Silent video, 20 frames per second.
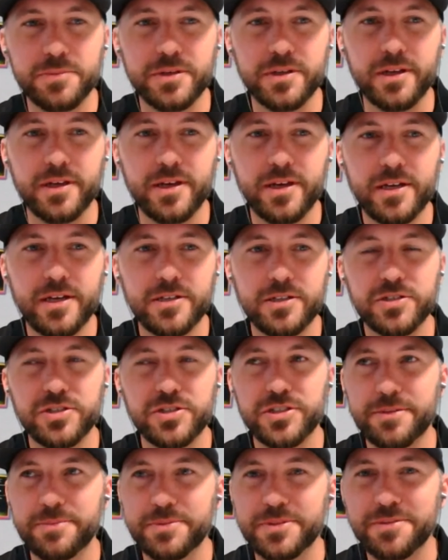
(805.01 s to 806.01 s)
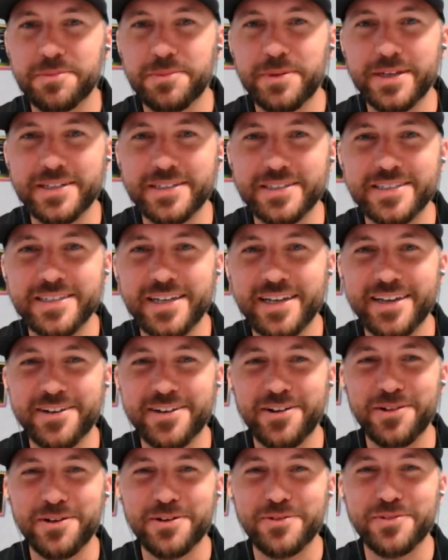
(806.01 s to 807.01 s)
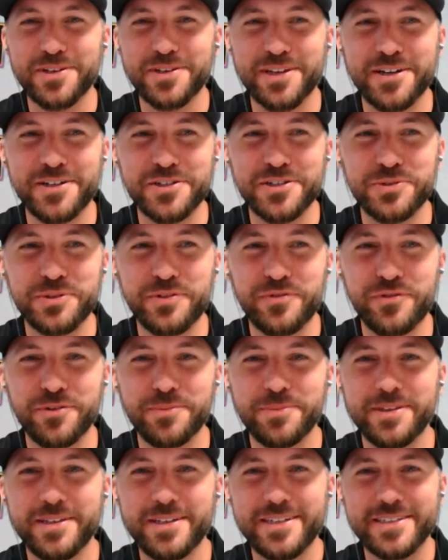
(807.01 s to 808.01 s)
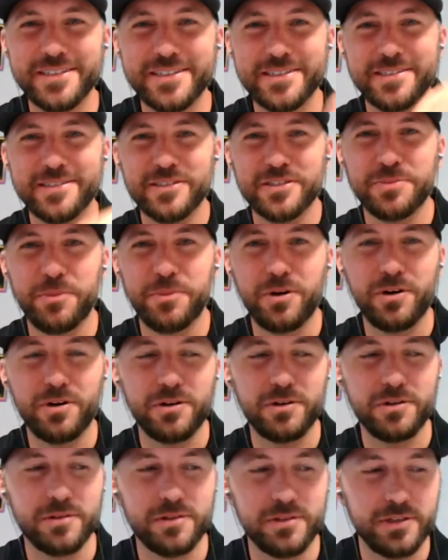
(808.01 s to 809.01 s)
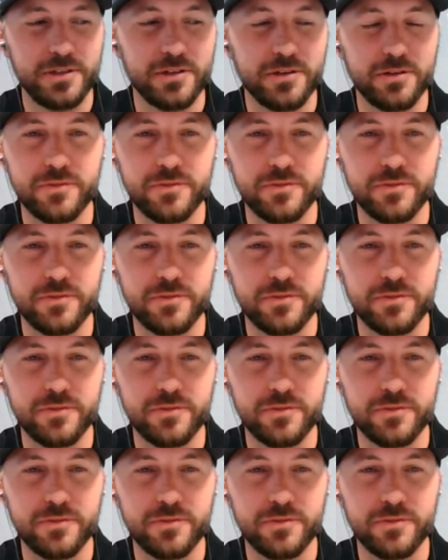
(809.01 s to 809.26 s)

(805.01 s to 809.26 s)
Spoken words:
but to ship cement and sand all over the country from these small,